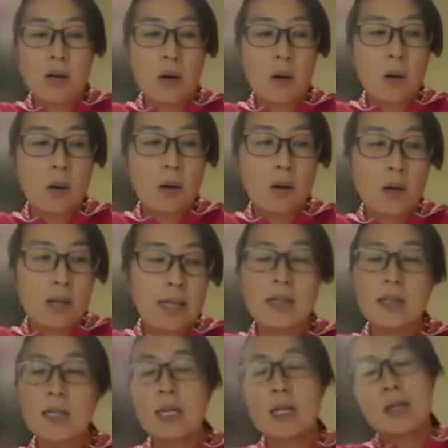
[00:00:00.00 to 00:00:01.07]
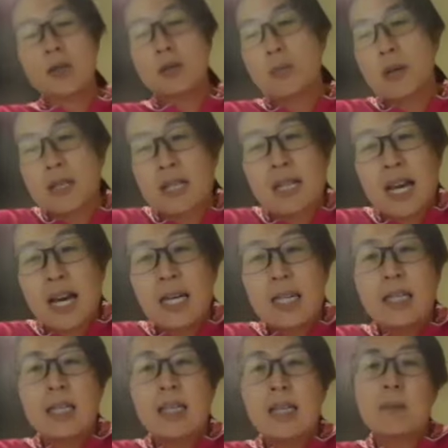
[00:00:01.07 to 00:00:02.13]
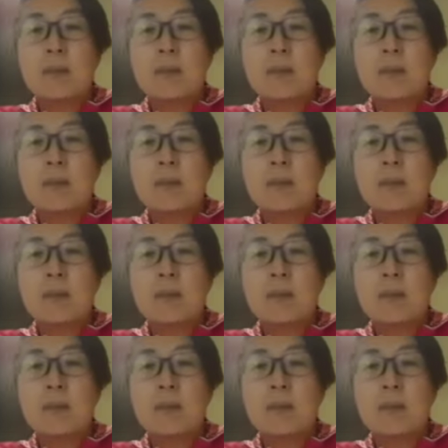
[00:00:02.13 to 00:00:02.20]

or like it could be delayed and